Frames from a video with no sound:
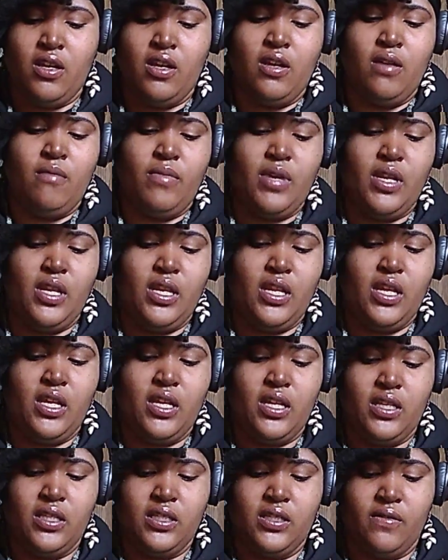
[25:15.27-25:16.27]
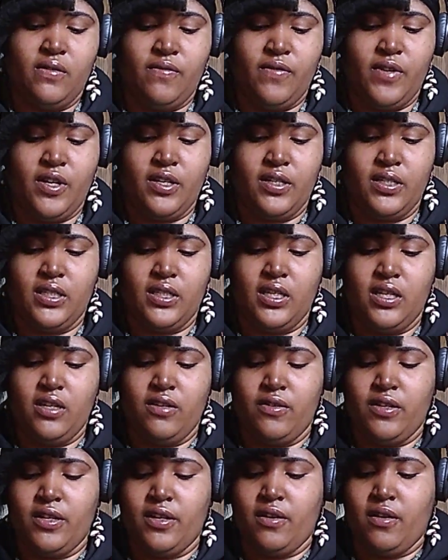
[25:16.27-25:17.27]
but needing to first heal
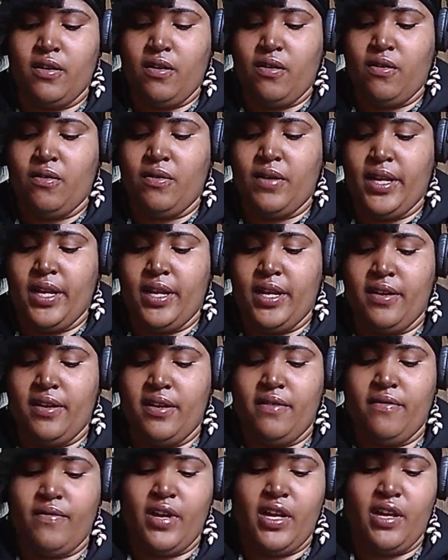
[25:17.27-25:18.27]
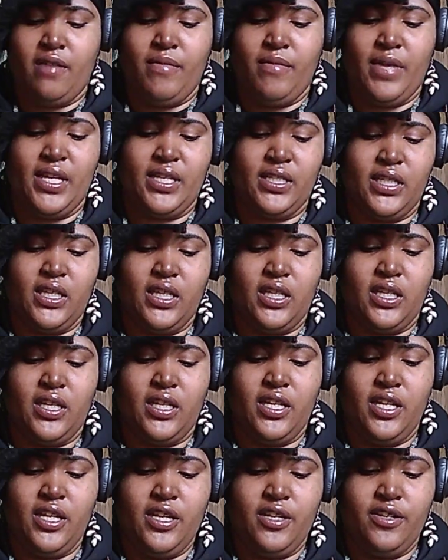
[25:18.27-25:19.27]
your own inner divine masculine
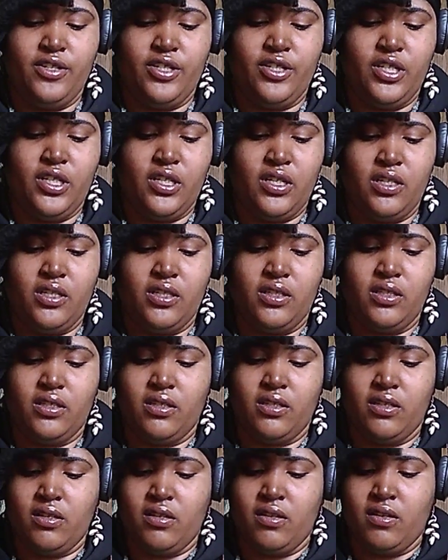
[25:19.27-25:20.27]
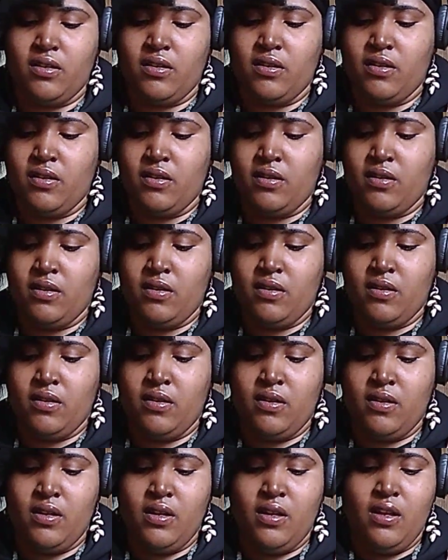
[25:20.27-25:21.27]
energies,
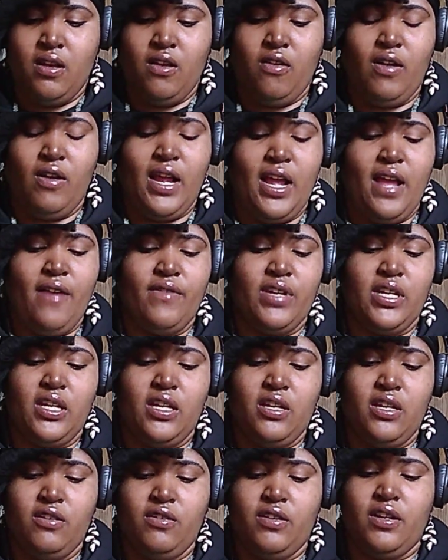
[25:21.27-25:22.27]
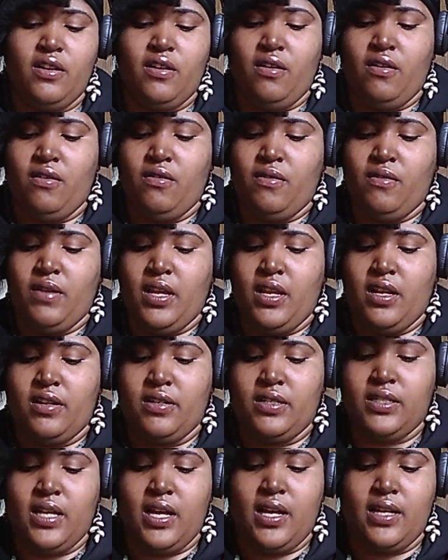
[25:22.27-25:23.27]
or having to heal your own inner
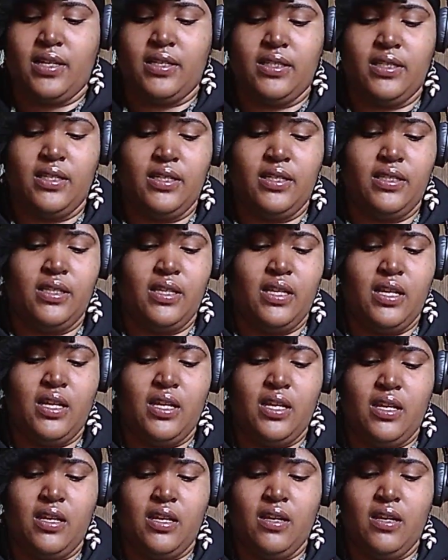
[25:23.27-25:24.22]
toxicity,